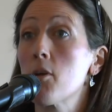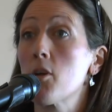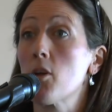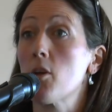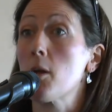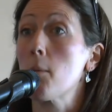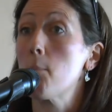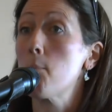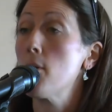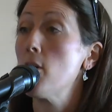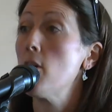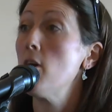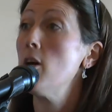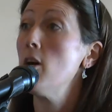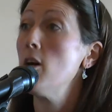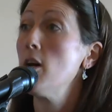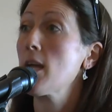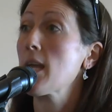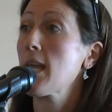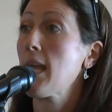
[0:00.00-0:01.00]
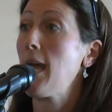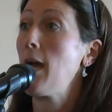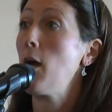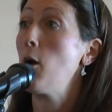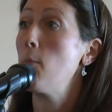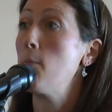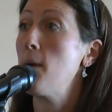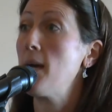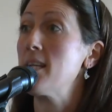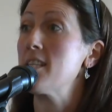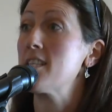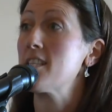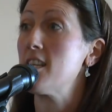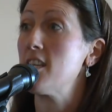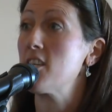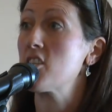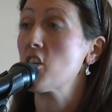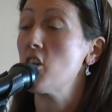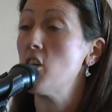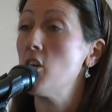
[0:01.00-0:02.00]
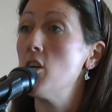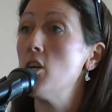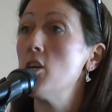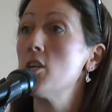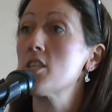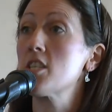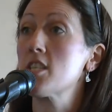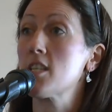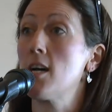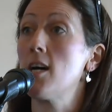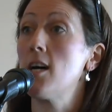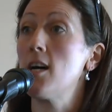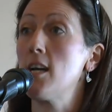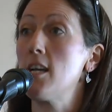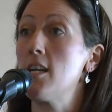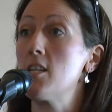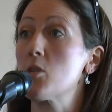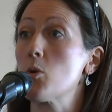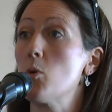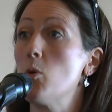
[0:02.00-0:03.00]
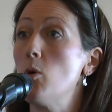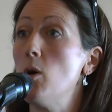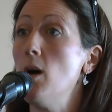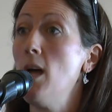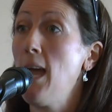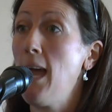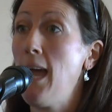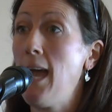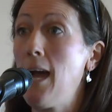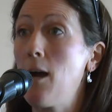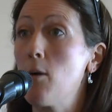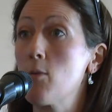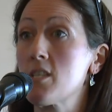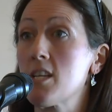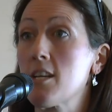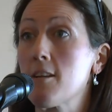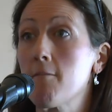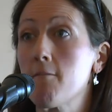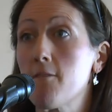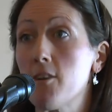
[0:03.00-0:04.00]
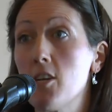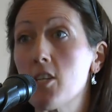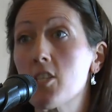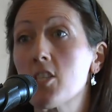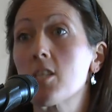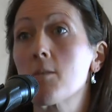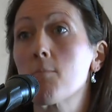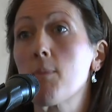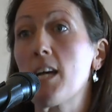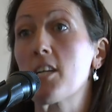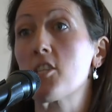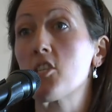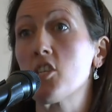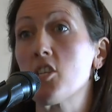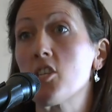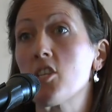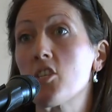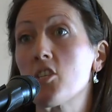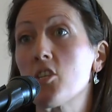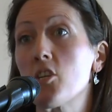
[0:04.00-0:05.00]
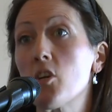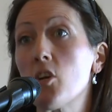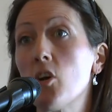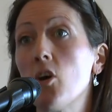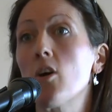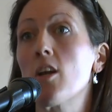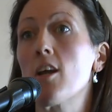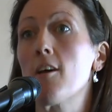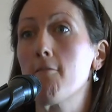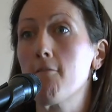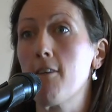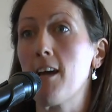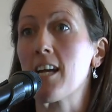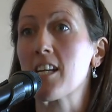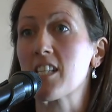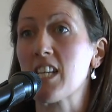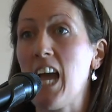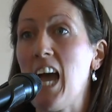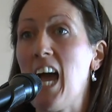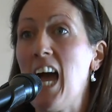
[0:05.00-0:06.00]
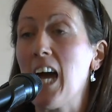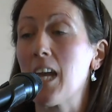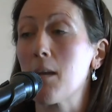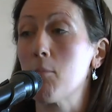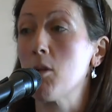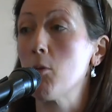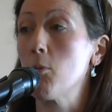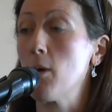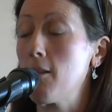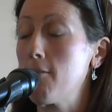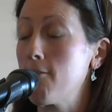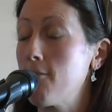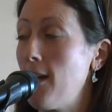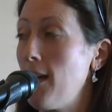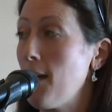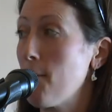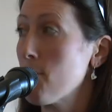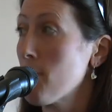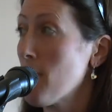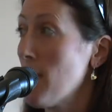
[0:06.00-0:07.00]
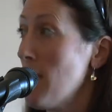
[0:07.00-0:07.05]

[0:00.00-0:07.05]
but on a per cow basis, herd size or housing versus pasture does not affect animal welfare.